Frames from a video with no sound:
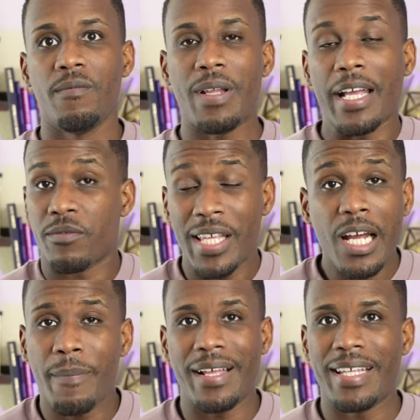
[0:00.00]
Like, think
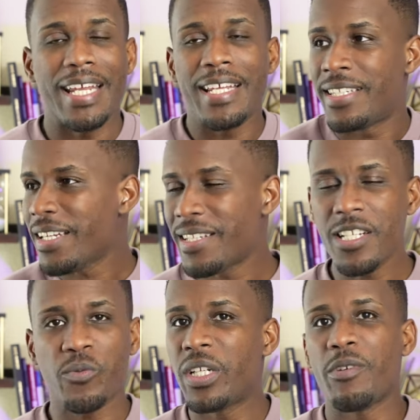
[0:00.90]
about that.
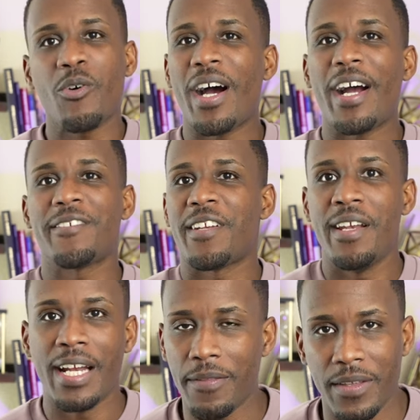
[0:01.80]
Existence really requires
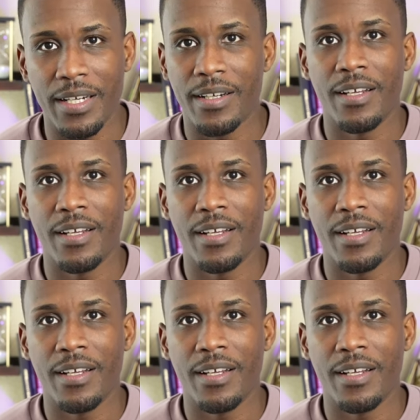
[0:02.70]
nothing.